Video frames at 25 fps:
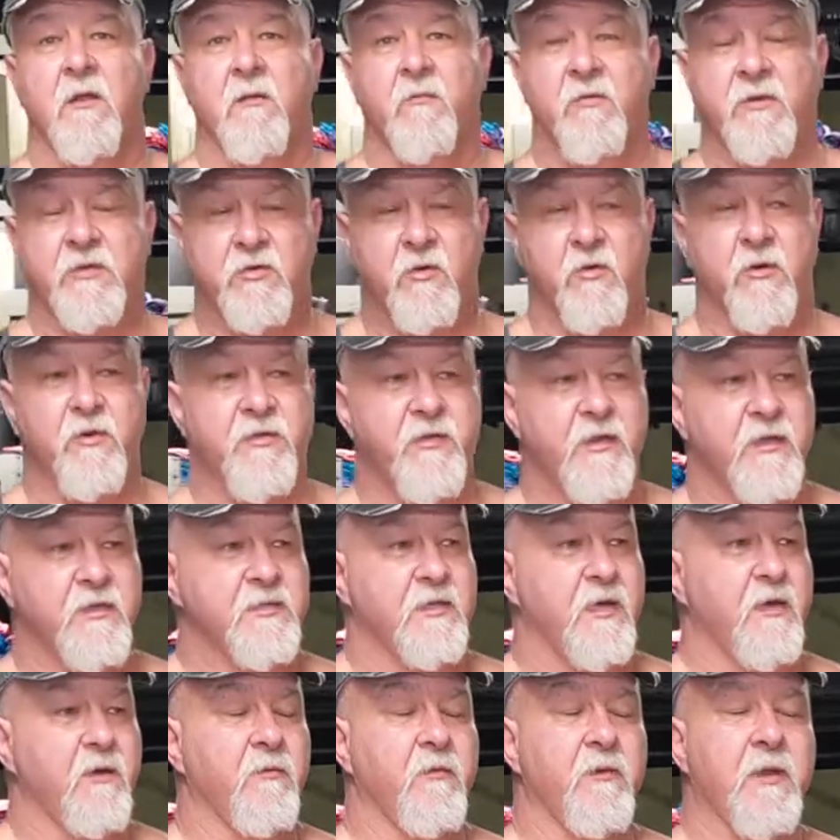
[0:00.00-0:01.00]
We tore things
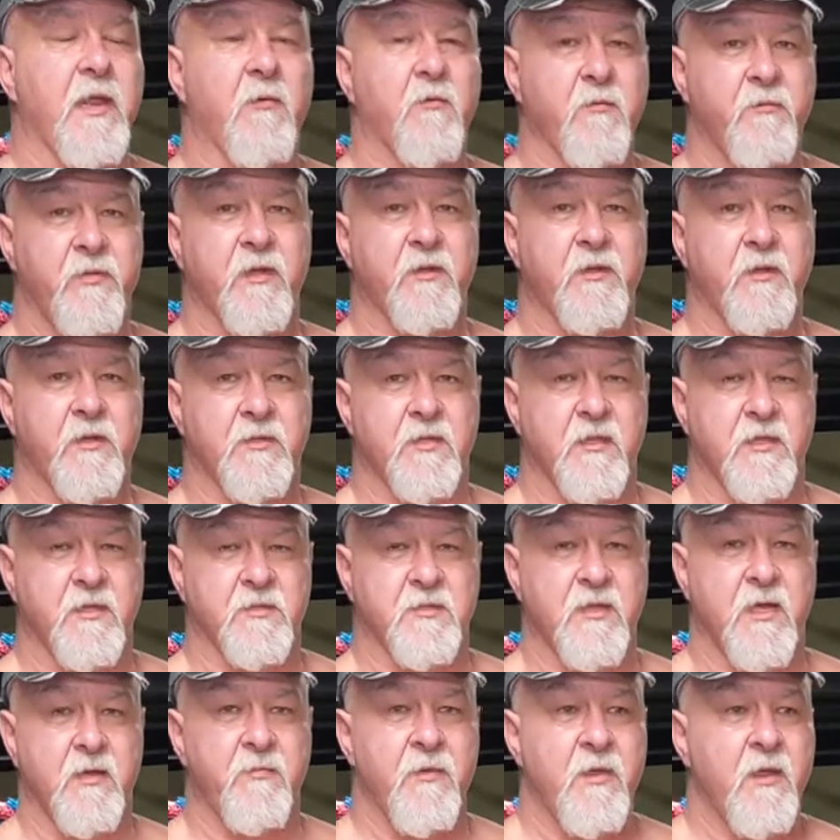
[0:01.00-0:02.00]
up. Now we're building
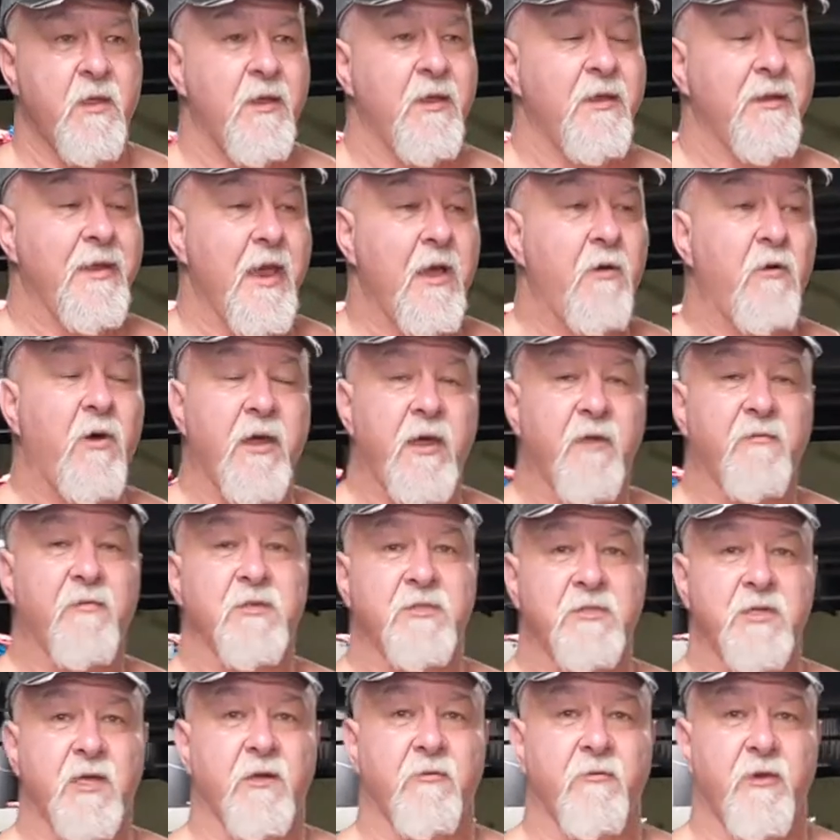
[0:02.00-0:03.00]
things up. Now I have
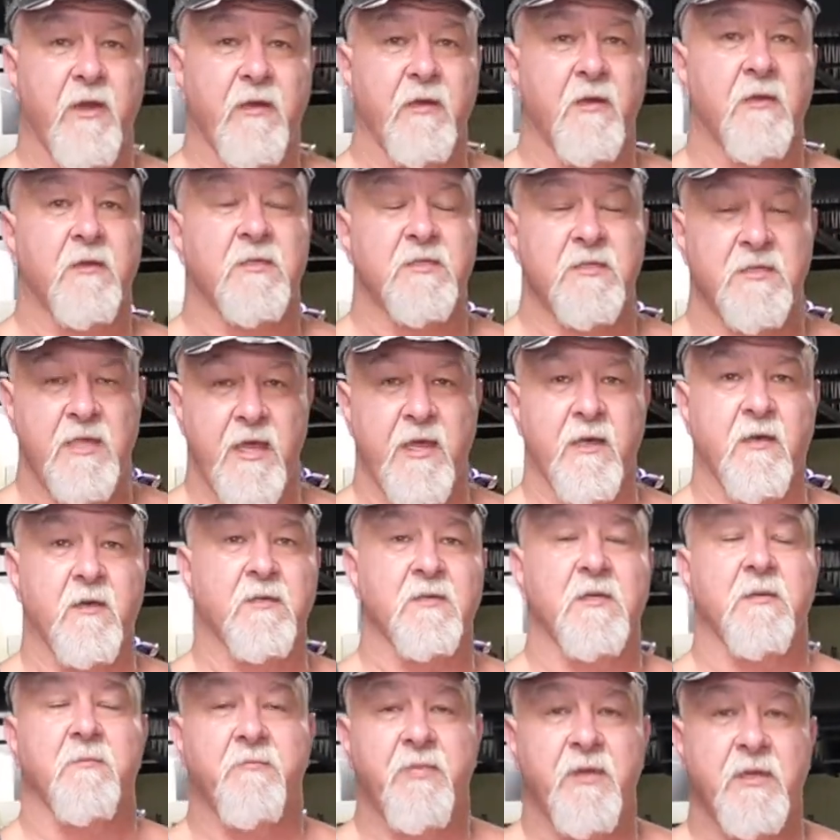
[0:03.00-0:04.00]
to generate
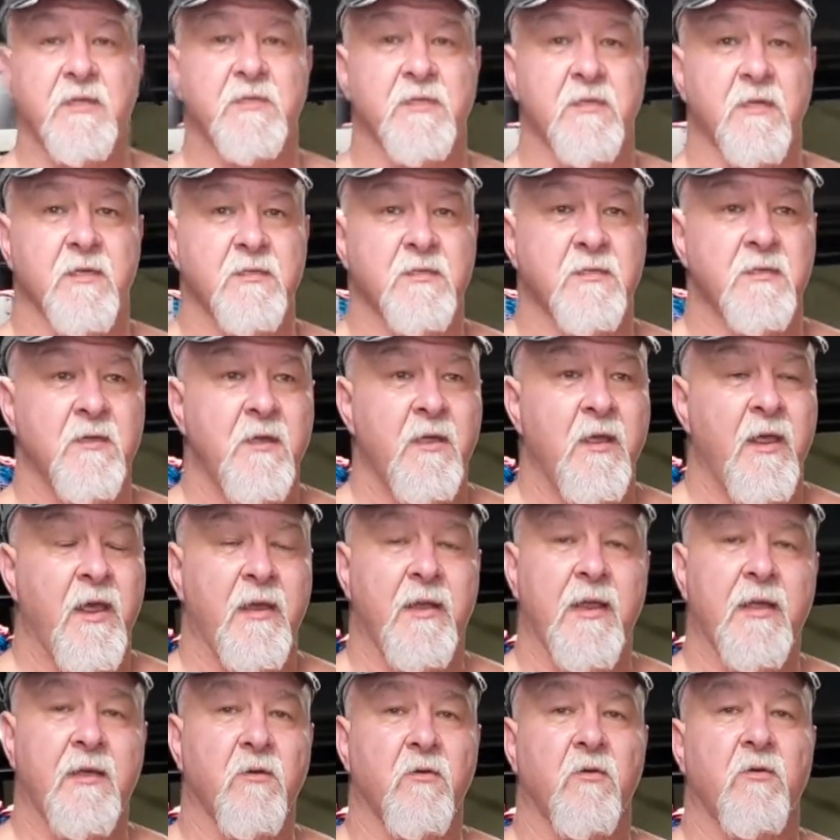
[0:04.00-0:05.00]
sales and business,
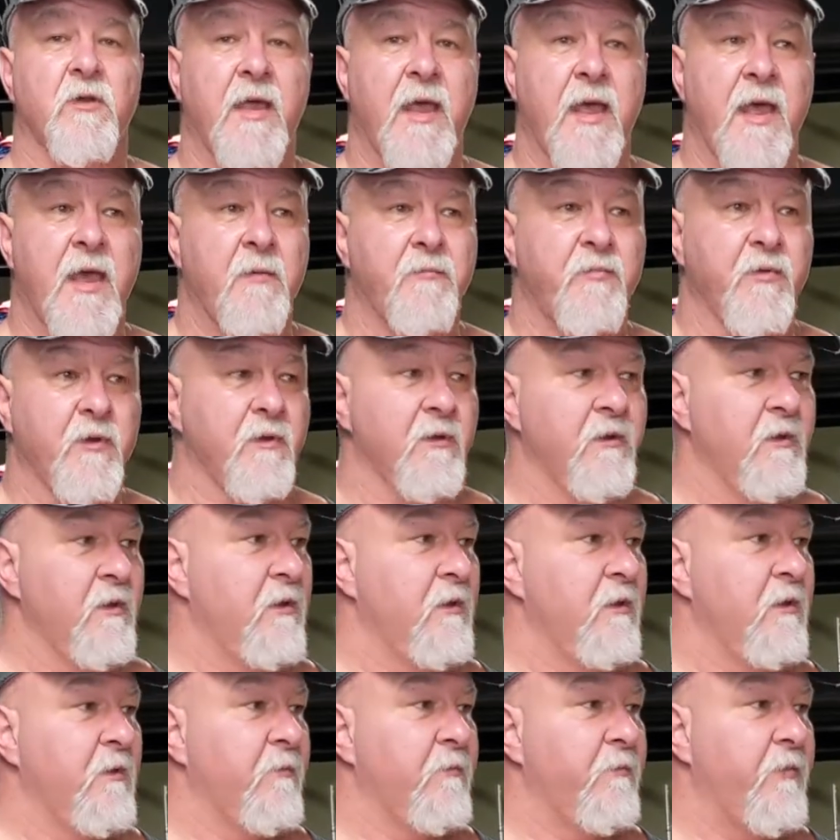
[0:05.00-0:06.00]
and that can only happen
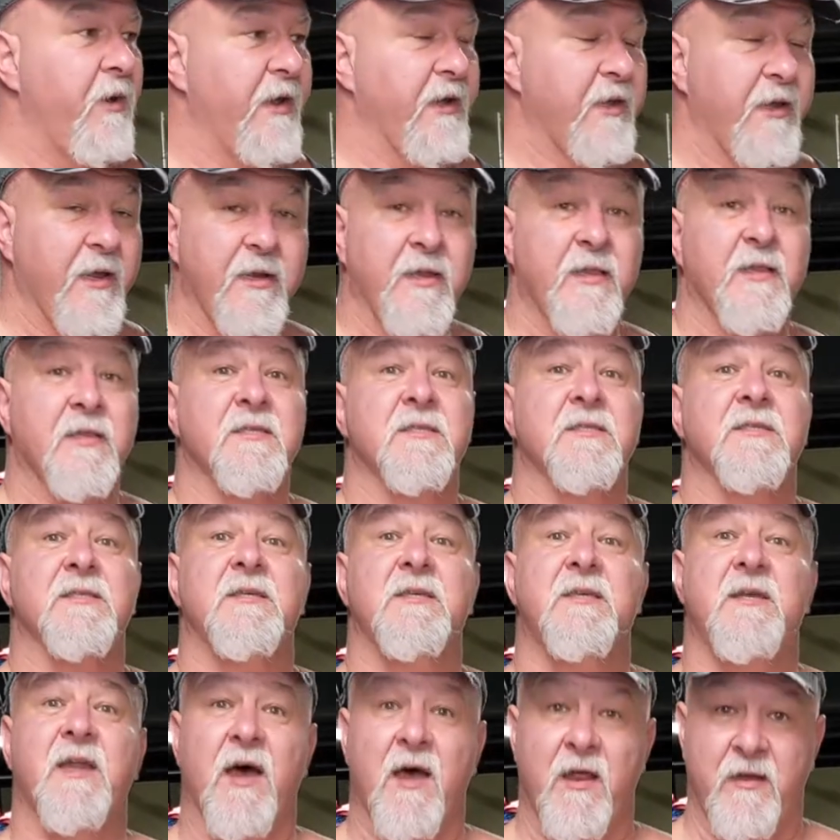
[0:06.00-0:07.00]
by getting this
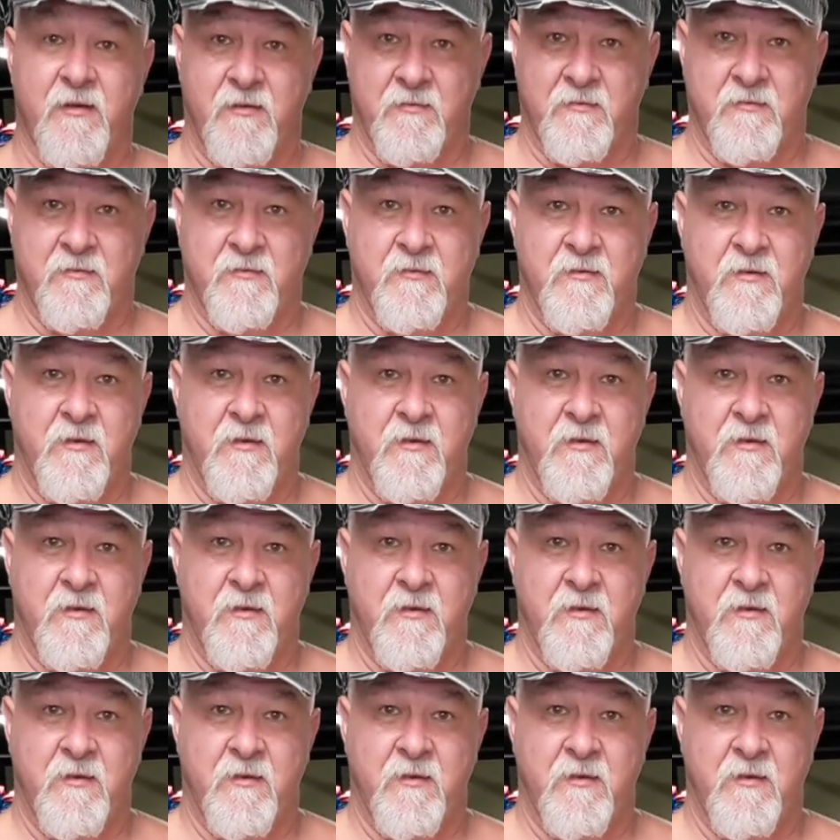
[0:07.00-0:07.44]
done.